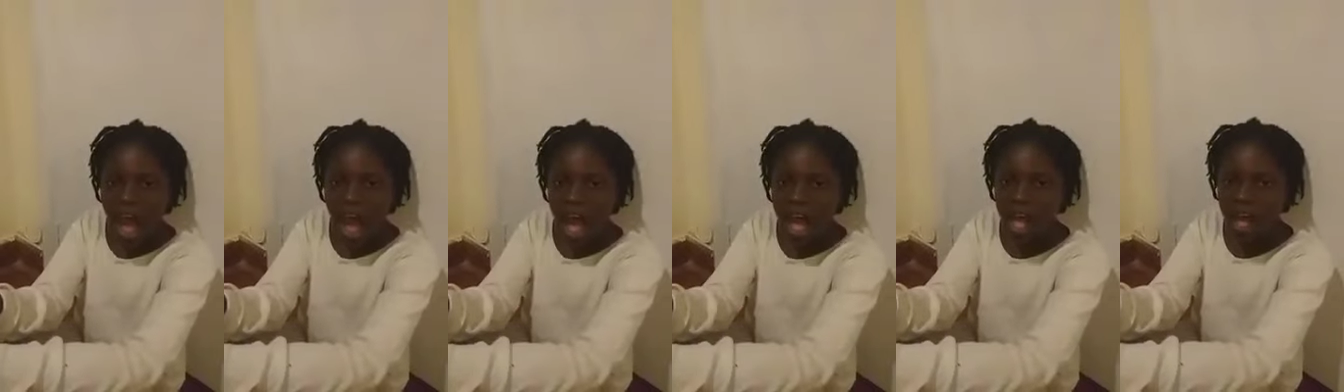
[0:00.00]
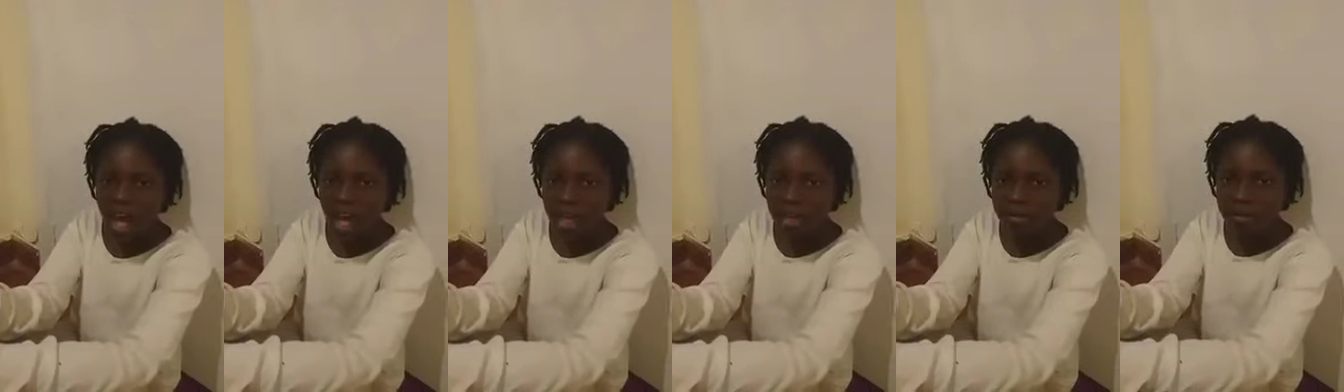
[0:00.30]
I
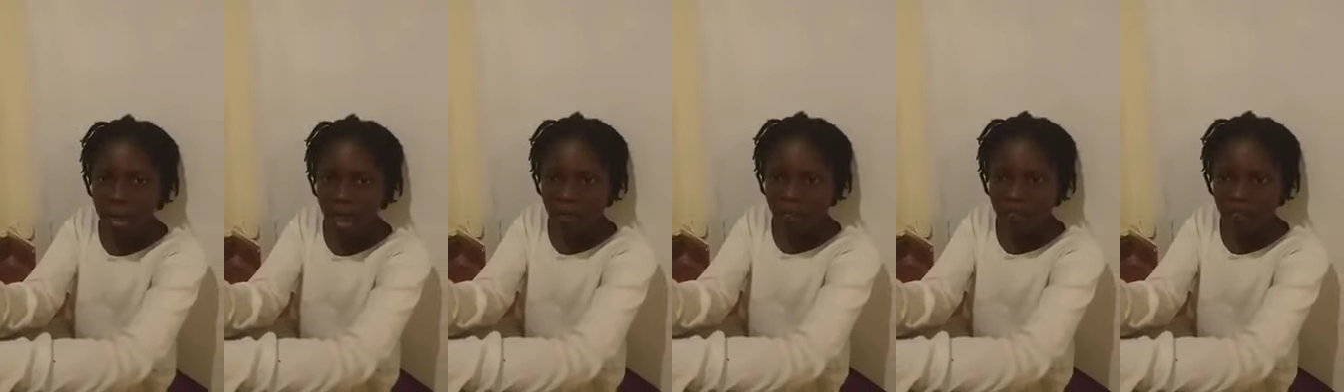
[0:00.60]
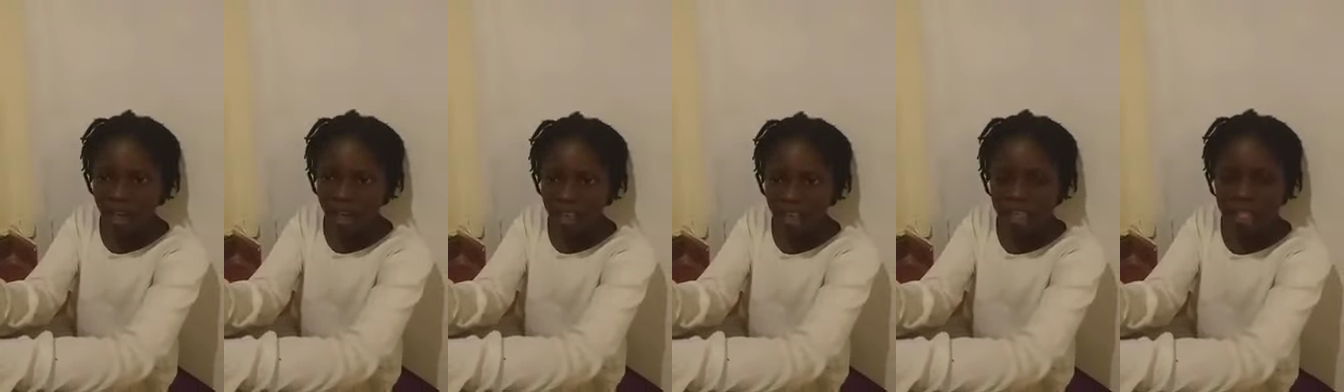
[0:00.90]
heard my
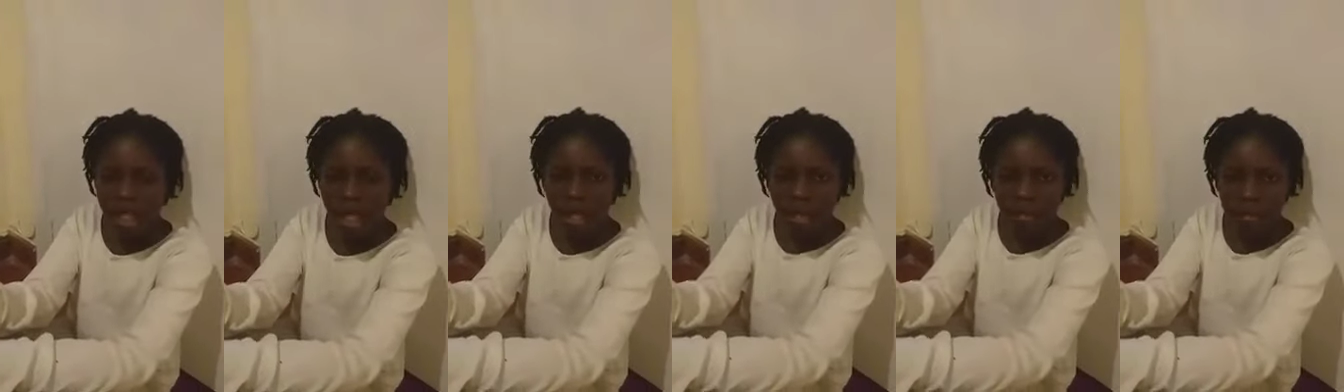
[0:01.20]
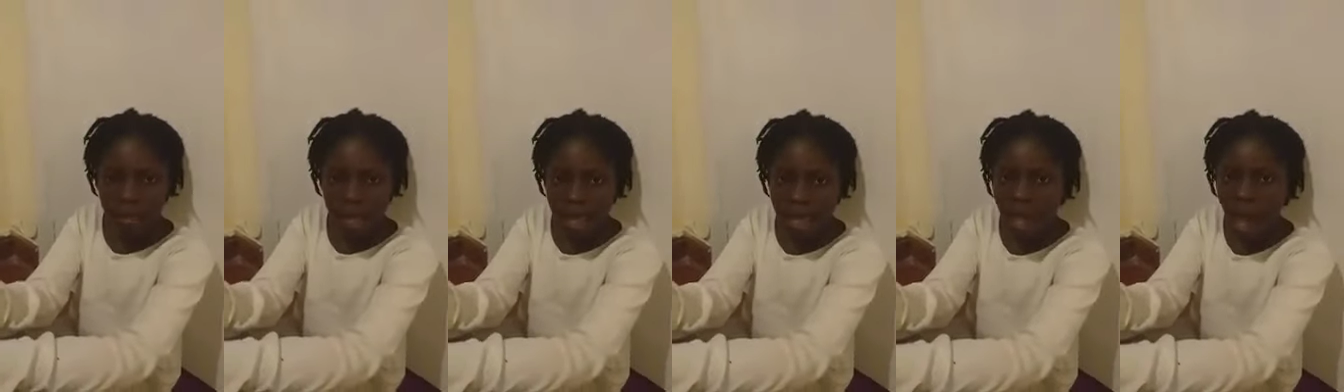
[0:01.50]
father
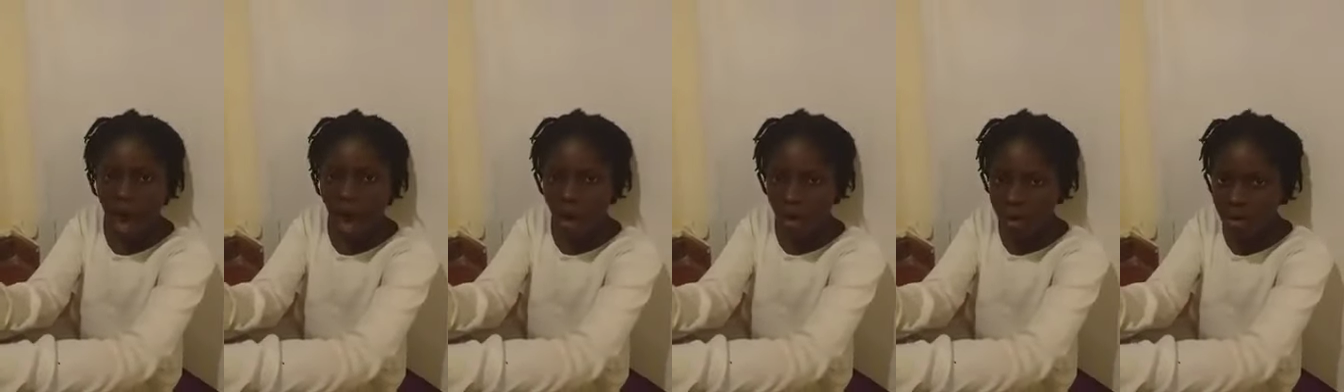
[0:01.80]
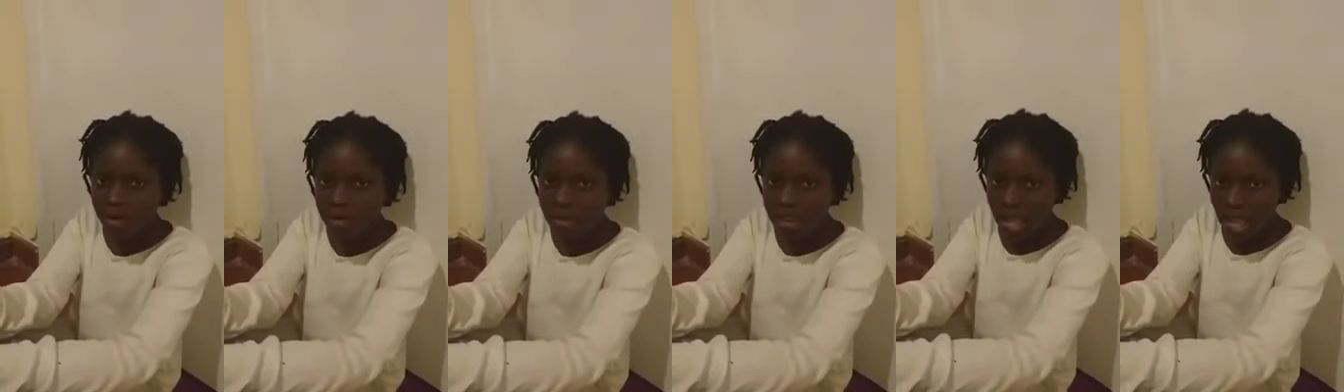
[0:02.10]
tell my
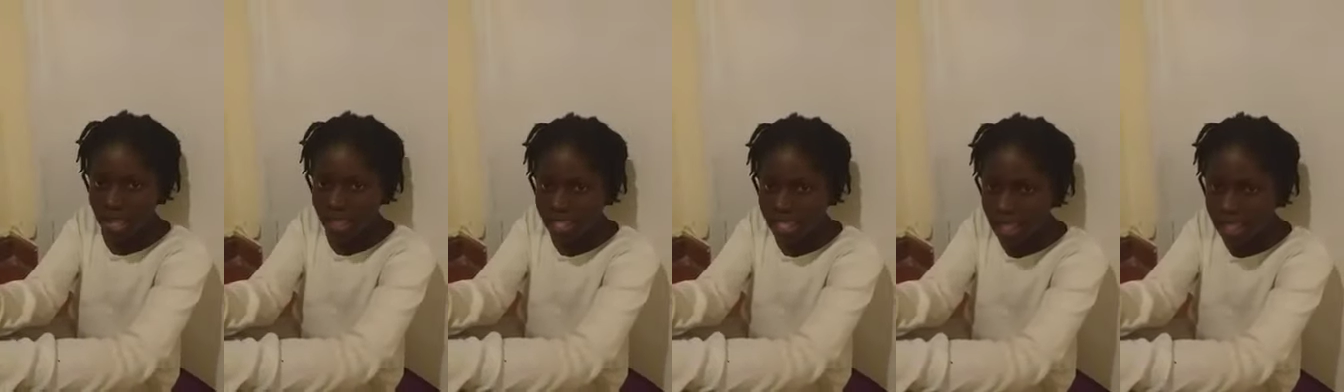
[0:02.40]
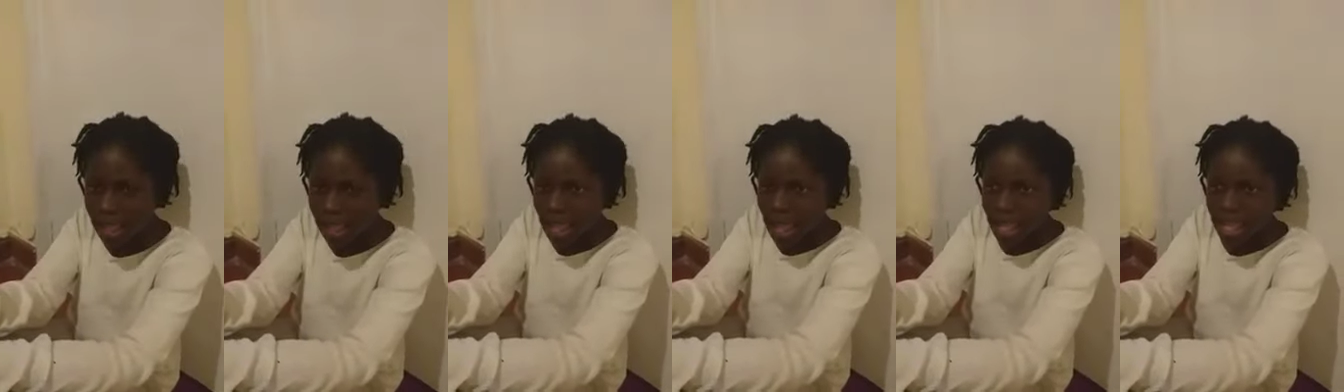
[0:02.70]
uncle that
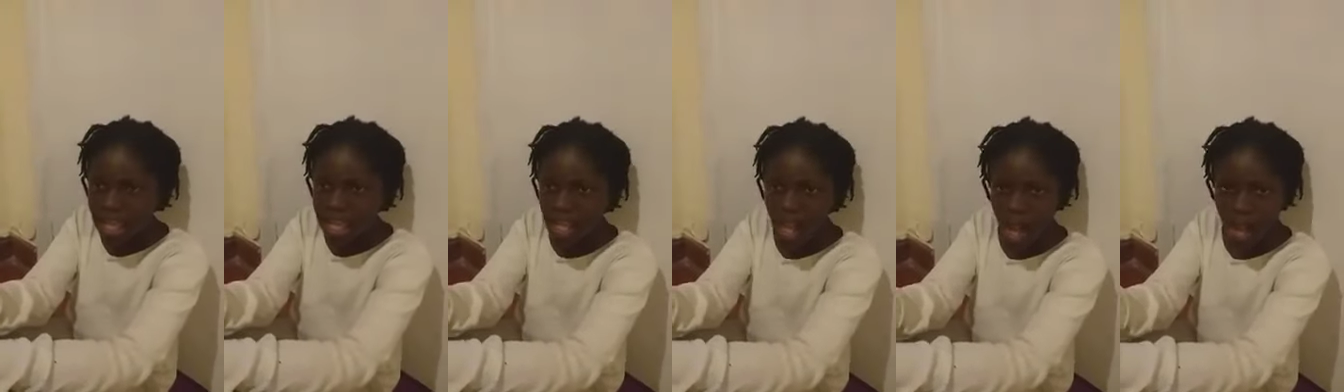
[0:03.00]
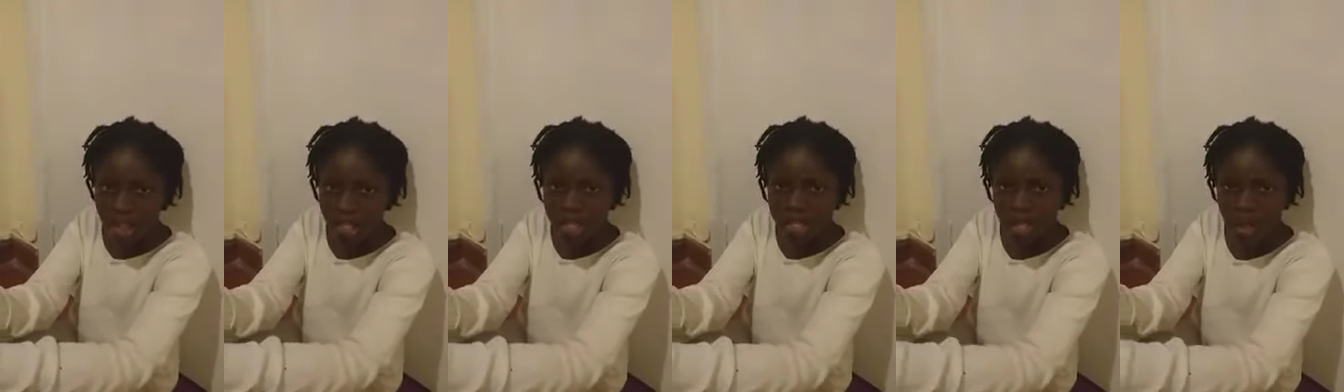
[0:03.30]
he
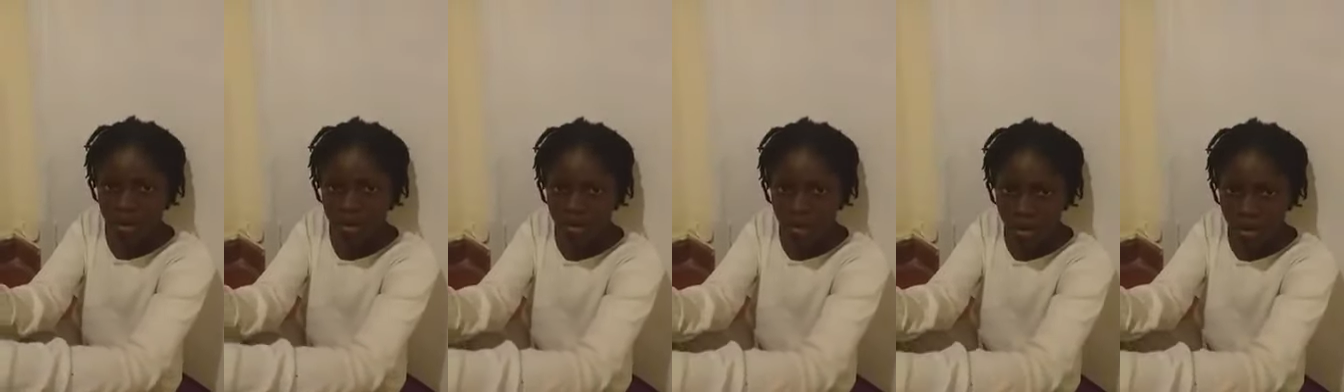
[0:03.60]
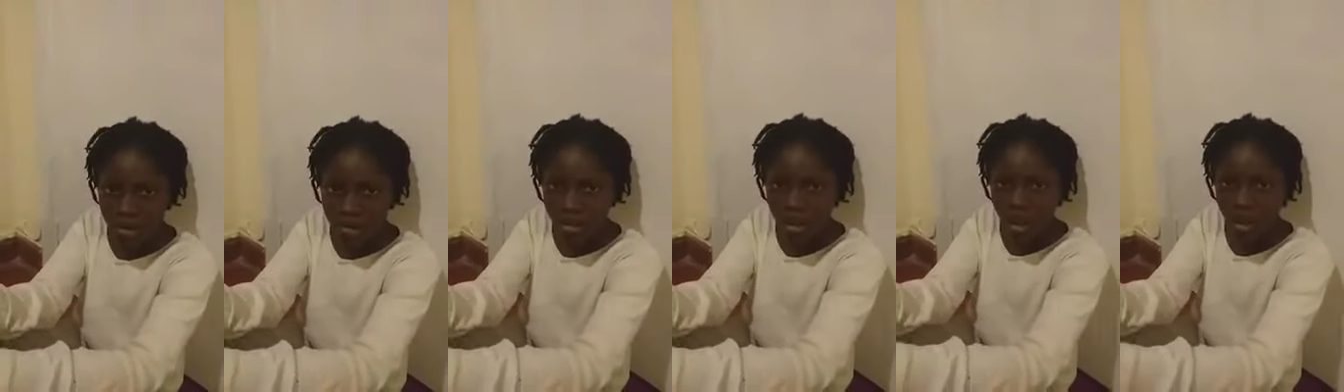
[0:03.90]
heard
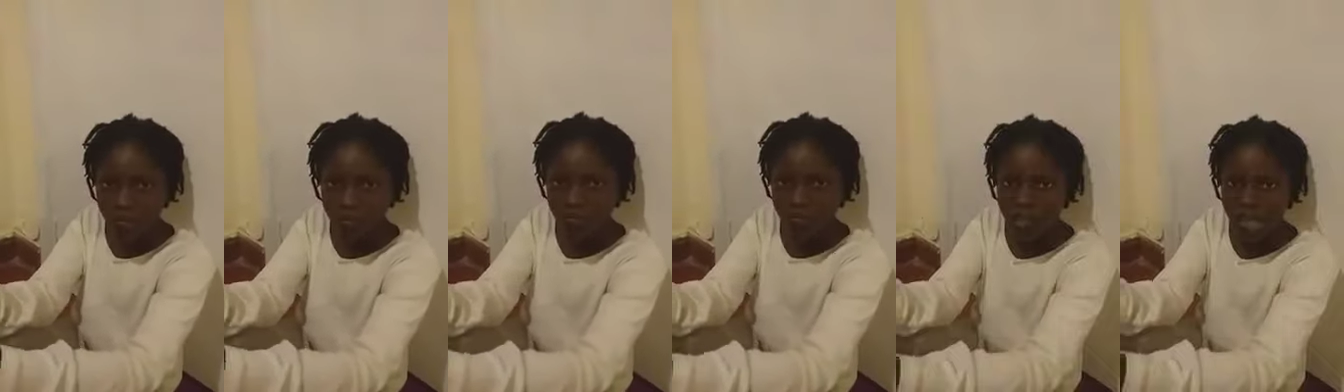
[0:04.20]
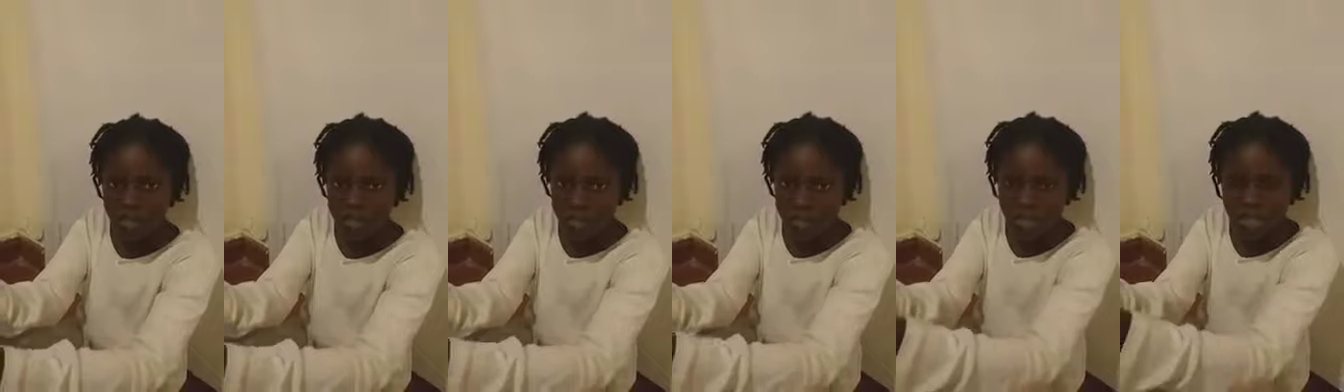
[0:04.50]
someone on
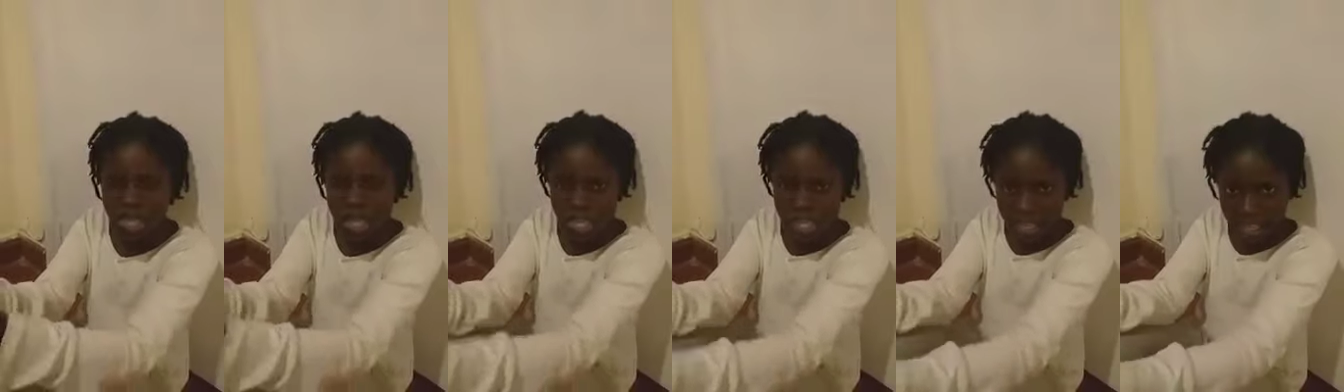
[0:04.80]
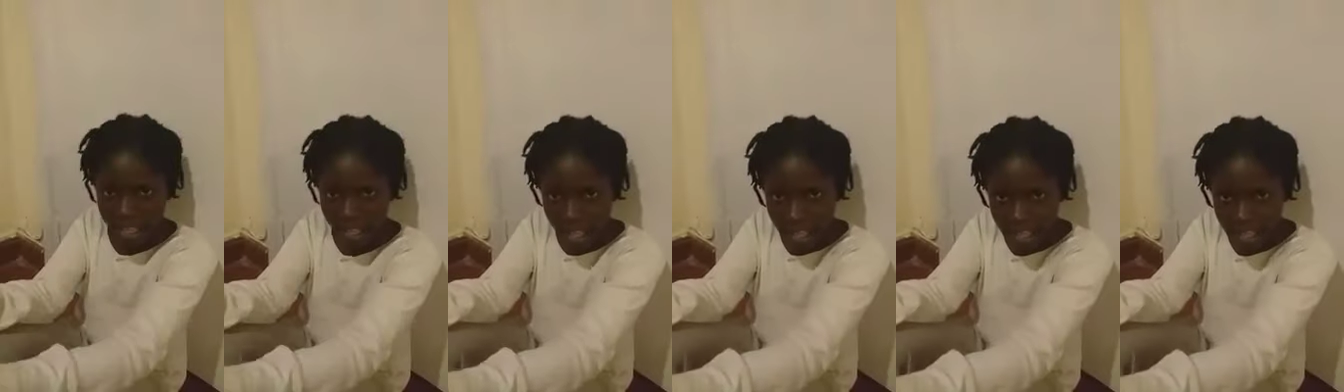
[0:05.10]
Facebook in